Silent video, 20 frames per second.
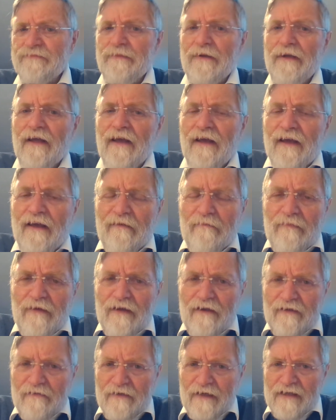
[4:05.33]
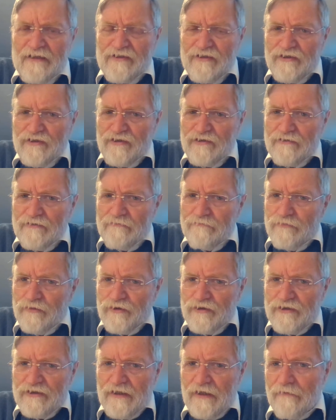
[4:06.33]
But I guess I shouldn't
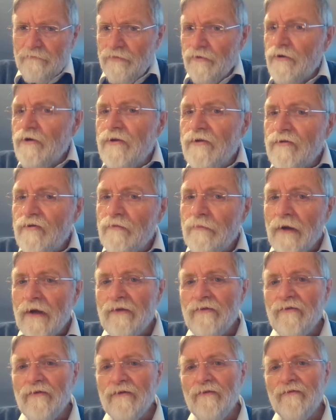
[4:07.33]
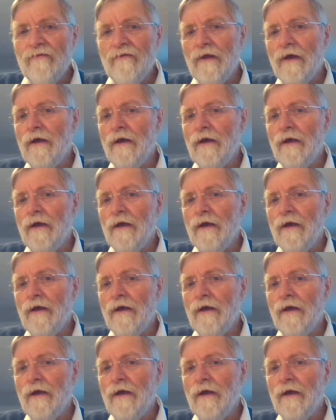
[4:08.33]
push that point too much, as